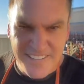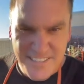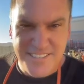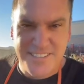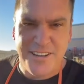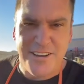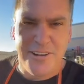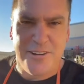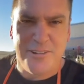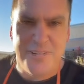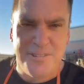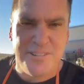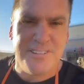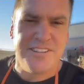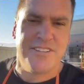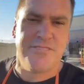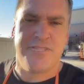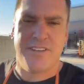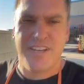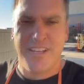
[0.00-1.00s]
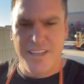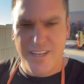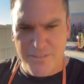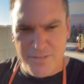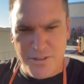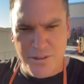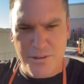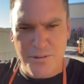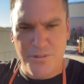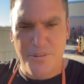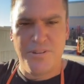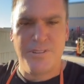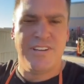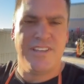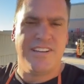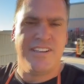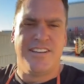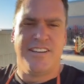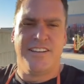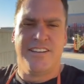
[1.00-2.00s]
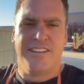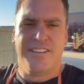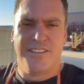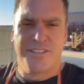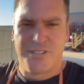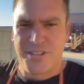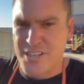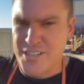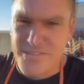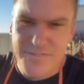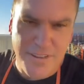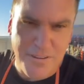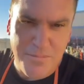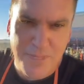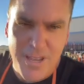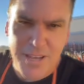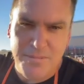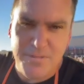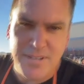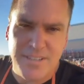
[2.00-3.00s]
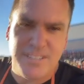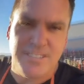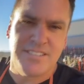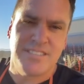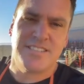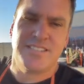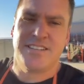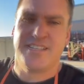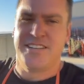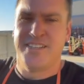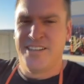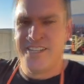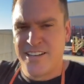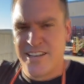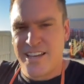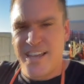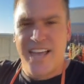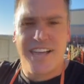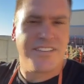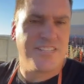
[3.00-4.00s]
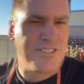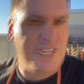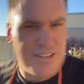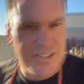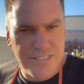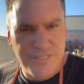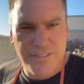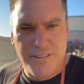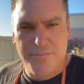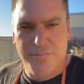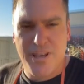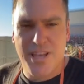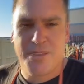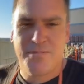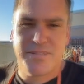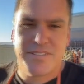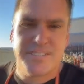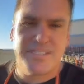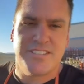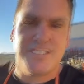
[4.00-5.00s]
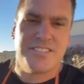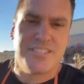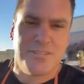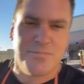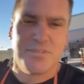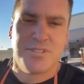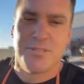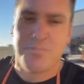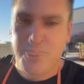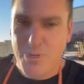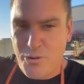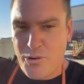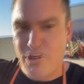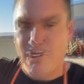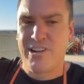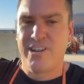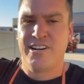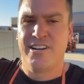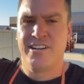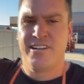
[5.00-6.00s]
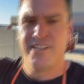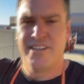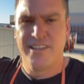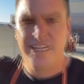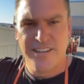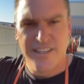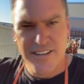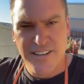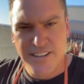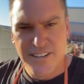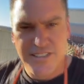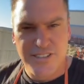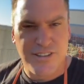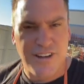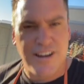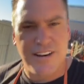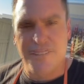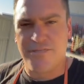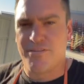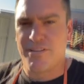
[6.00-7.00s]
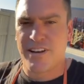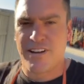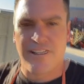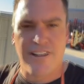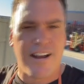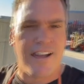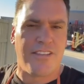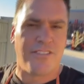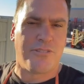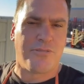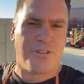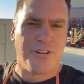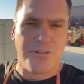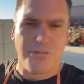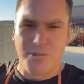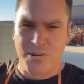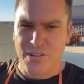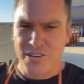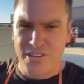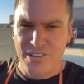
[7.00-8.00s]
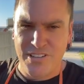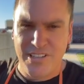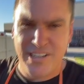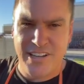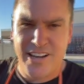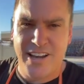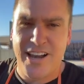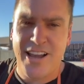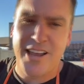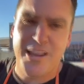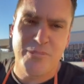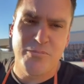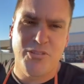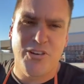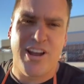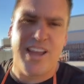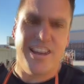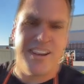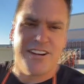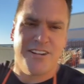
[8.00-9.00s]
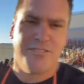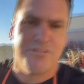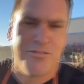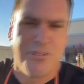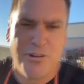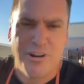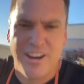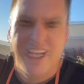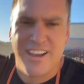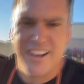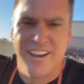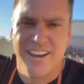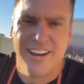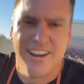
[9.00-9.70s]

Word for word: So if any of you trust fund babies, ex-trust fund babies need some support trying to figure out the real world, I am right here for you.